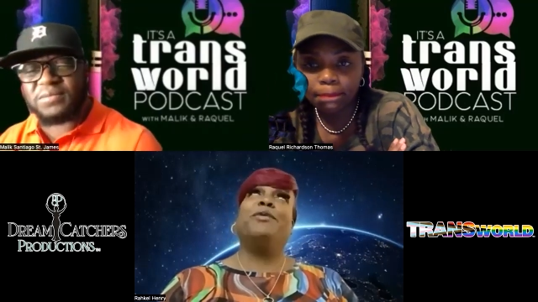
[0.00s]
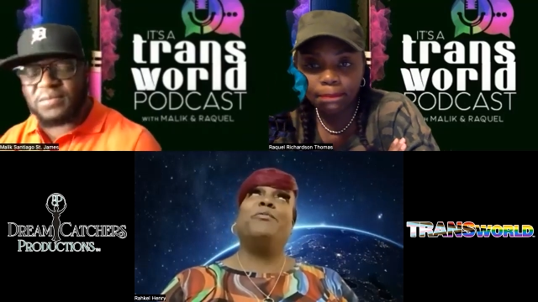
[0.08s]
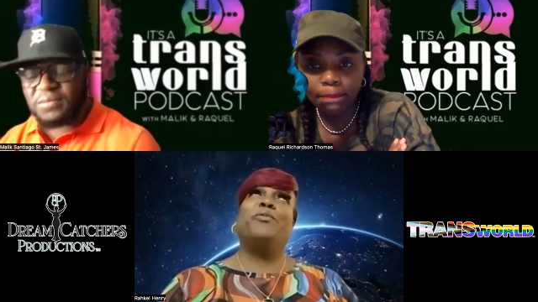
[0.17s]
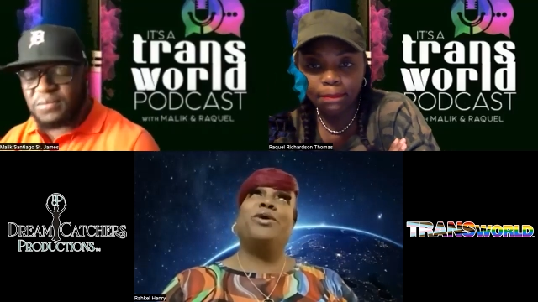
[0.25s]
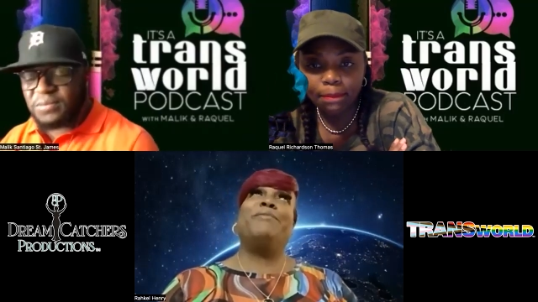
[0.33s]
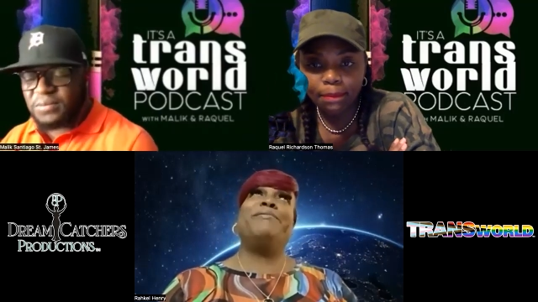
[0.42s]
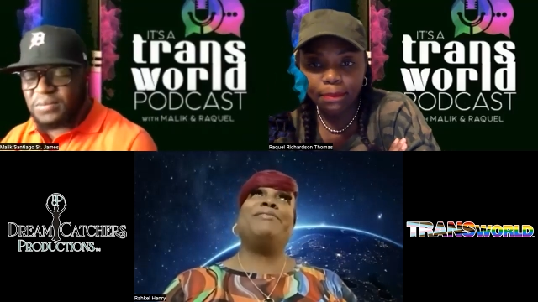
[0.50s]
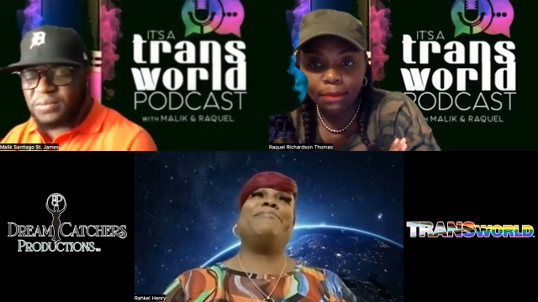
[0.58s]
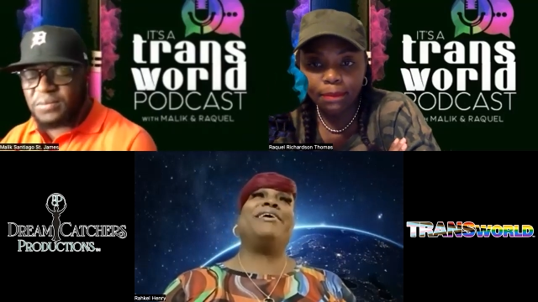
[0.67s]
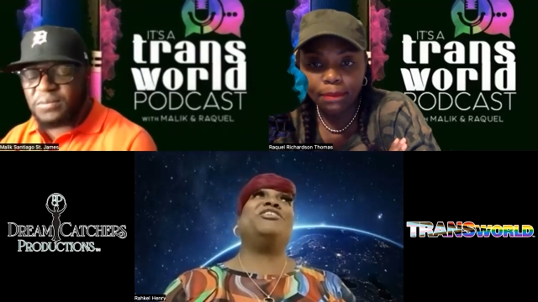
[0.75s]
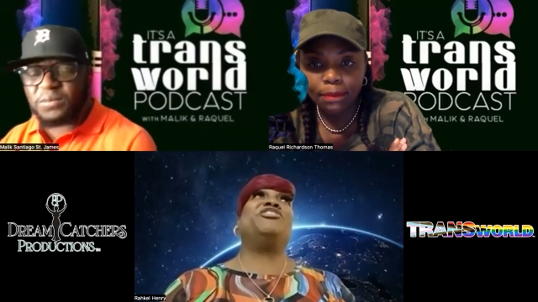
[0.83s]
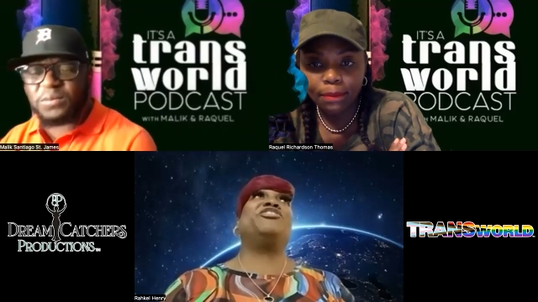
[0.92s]
Speaker 1: What was
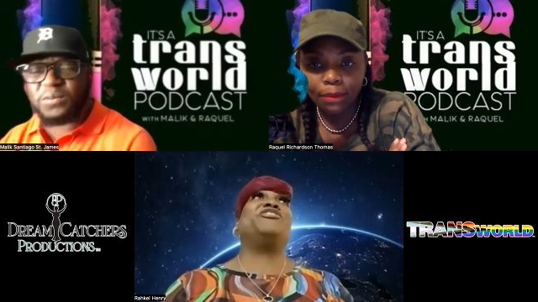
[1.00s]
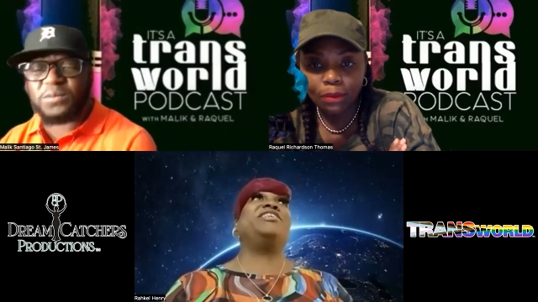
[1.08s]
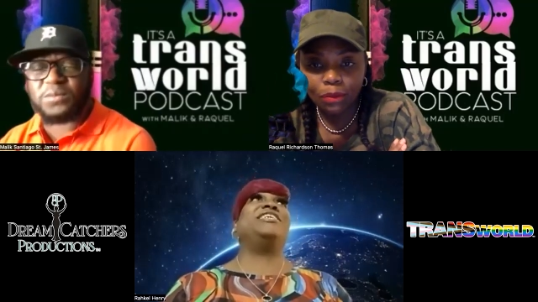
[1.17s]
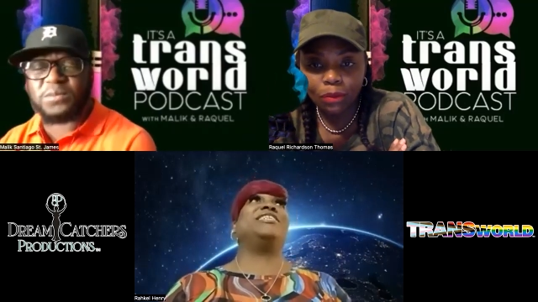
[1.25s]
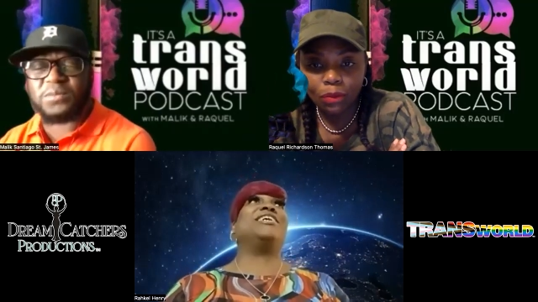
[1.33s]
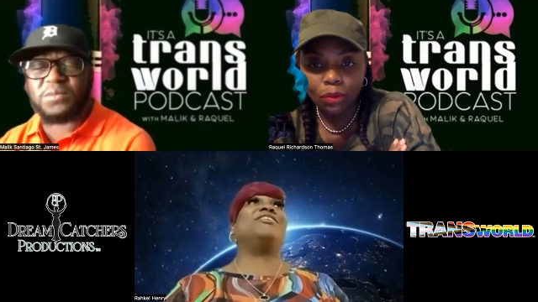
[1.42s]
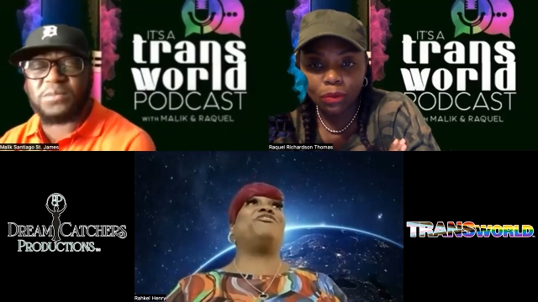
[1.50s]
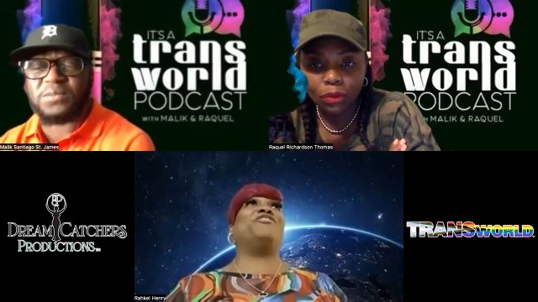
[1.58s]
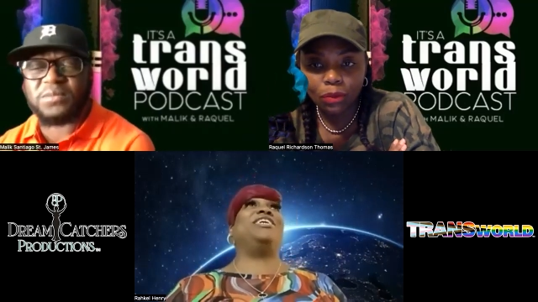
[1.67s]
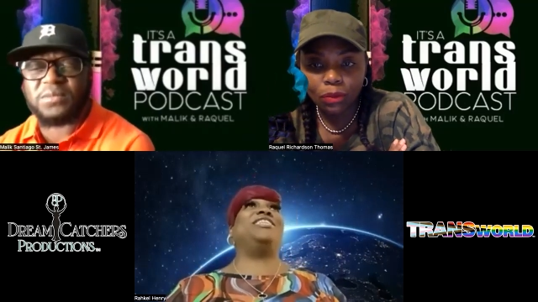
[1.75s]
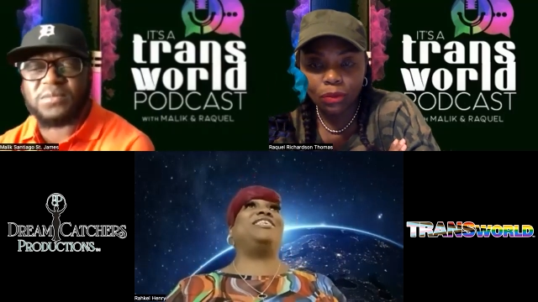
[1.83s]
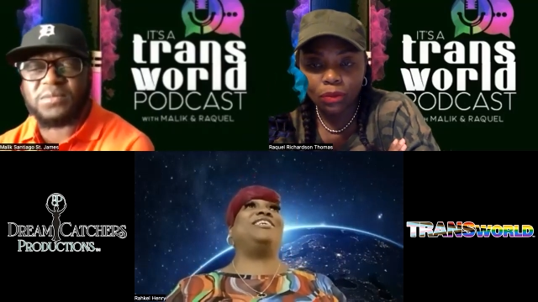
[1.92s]
my journey as I
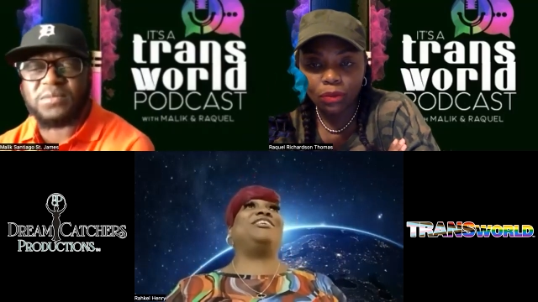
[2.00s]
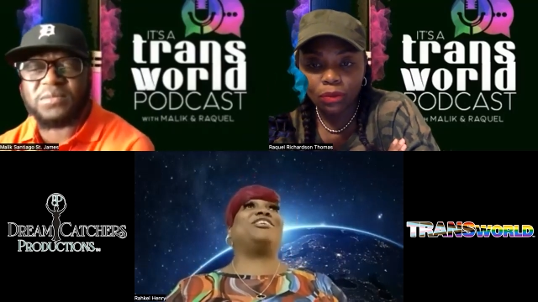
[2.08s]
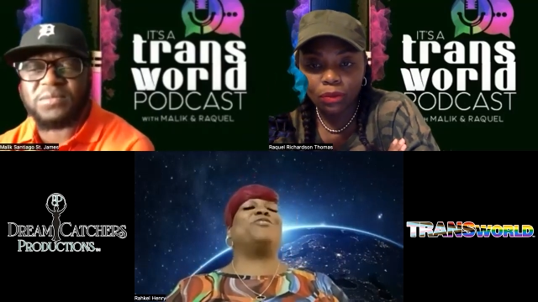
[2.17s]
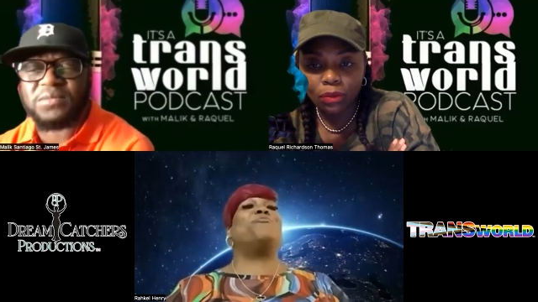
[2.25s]
transitioned?